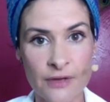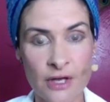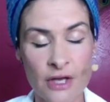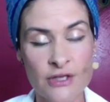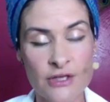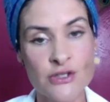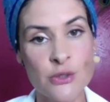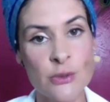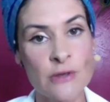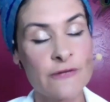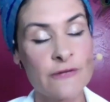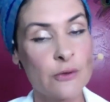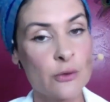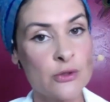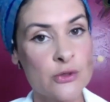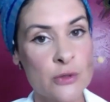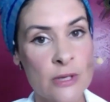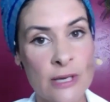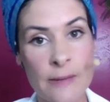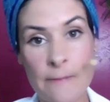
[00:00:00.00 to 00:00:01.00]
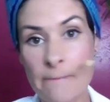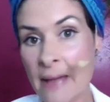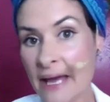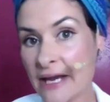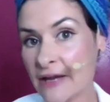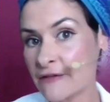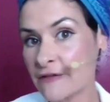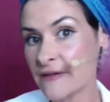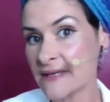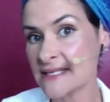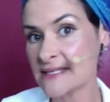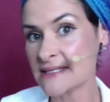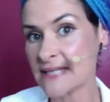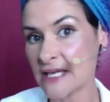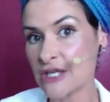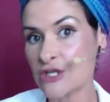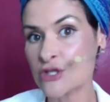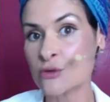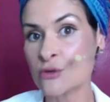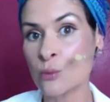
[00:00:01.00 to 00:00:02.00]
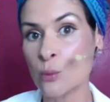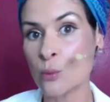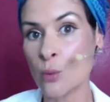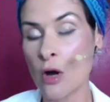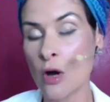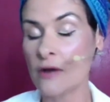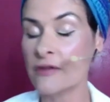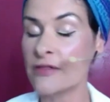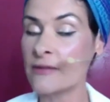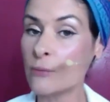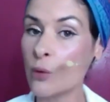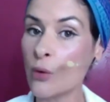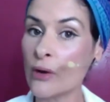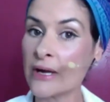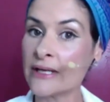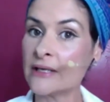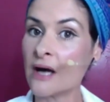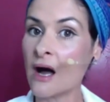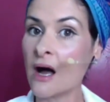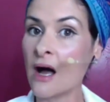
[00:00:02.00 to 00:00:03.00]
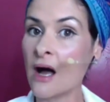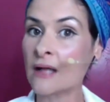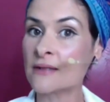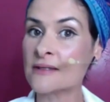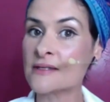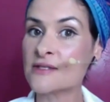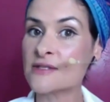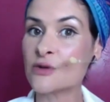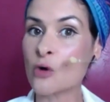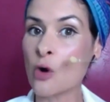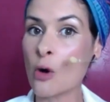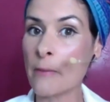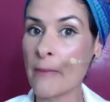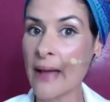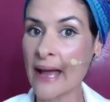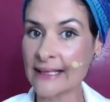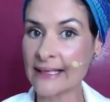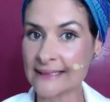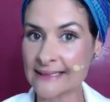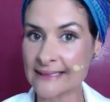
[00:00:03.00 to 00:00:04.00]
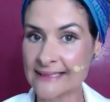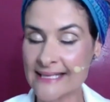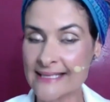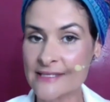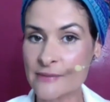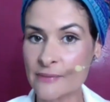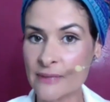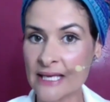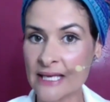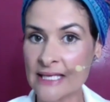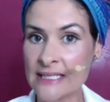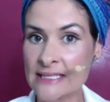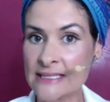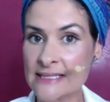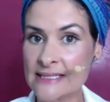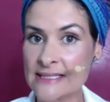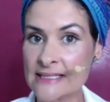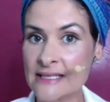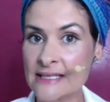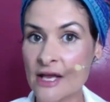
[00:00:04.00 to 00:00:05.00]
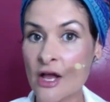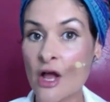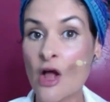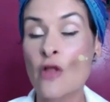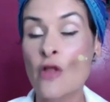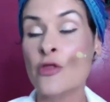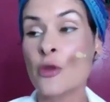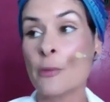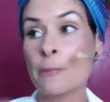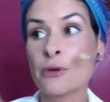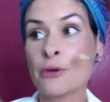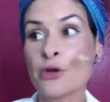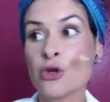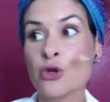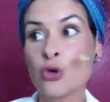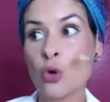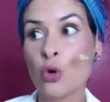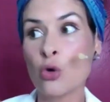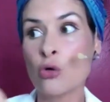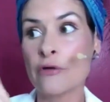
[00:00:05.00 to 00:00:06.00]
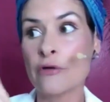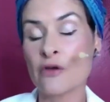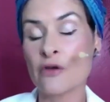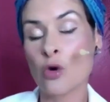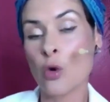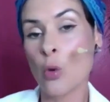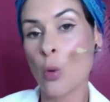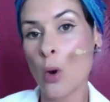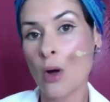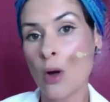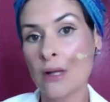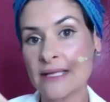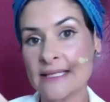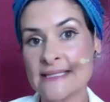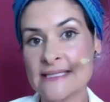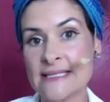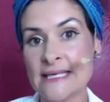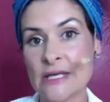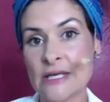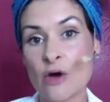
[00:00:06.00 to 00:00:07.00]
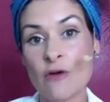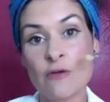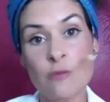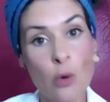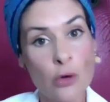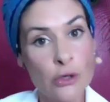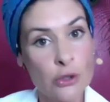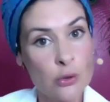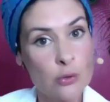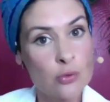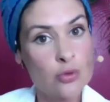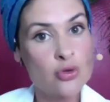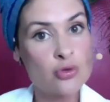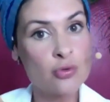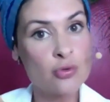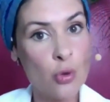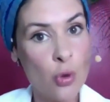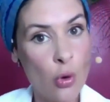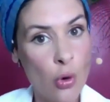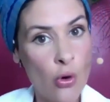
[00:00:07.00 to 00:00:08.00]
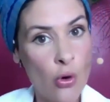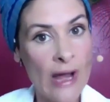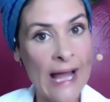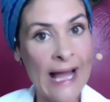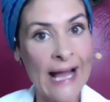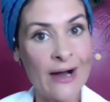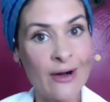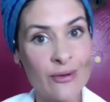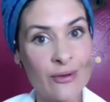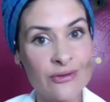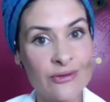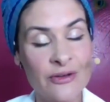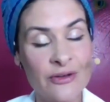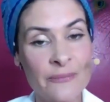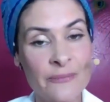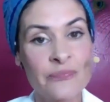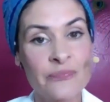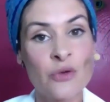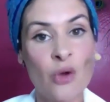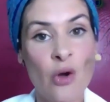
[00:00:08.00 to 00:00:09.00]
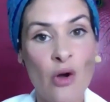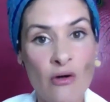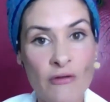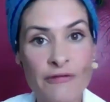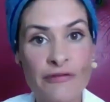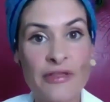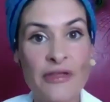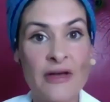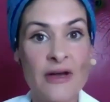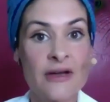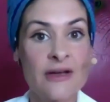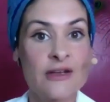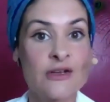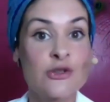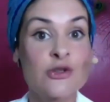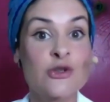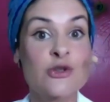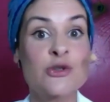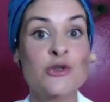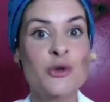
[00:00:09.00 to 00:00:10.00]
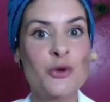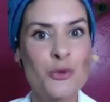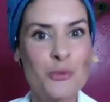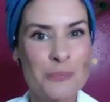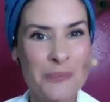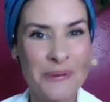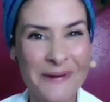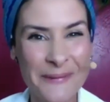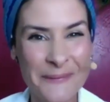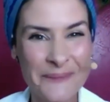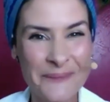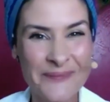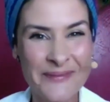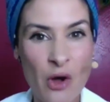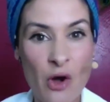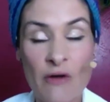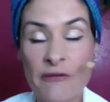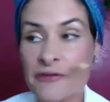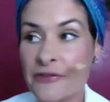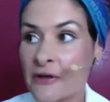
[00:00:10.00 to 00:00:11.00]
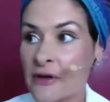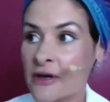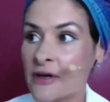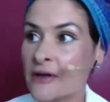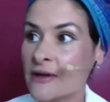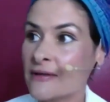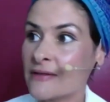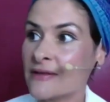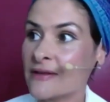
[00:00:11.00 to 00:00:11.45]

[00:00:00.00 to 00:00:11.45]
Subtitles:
So if you're doing manifestation work, the more enhanced your magnetism is, the purer the quality of what you draw out of the soup, of the